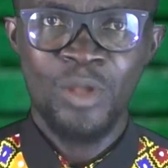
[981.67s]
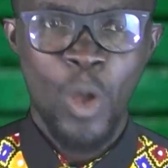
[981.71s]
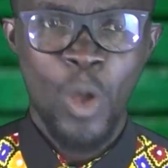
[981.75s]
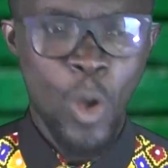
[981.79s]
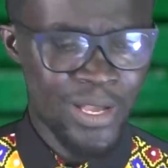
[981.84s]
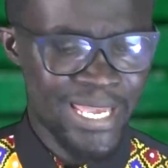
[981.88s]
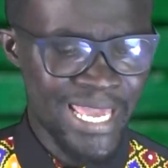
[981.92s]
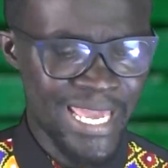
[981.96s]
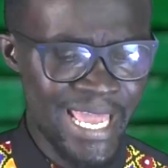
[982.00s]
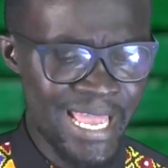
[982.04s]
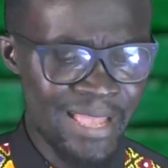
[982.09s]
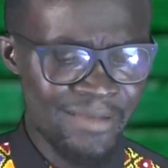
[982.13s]

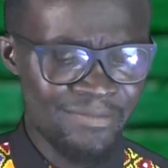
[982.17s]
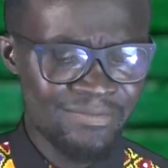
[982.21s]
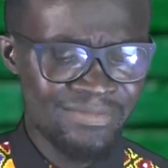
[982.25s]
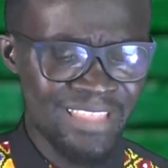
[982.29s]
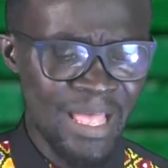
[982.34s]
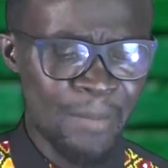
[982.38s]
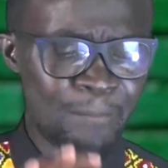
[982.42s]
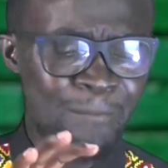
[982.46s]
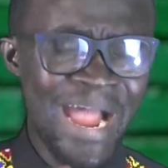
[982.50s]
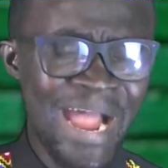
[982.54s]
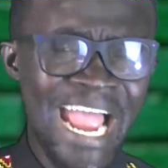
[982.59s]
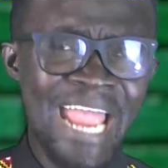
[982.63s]
Okay,
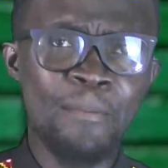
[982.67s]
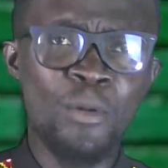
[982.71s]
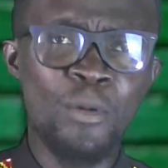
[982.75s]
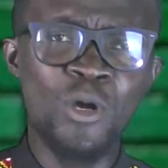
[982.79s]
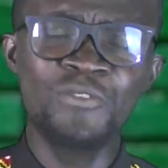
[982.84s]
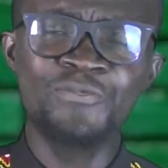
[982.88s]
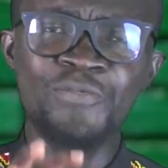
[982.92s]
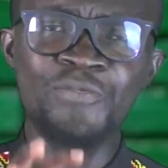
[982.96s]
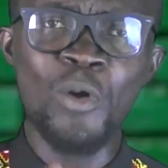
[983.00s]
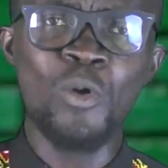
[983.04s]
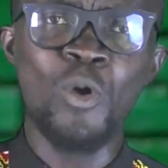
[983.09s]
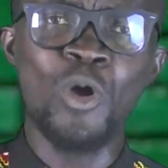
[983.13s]
the
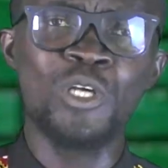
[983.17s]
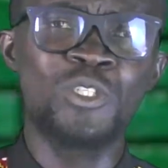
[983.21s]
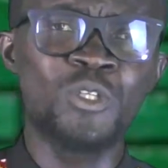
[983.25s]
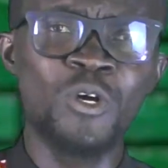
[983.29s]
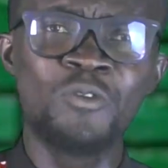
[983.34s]
Bible's focus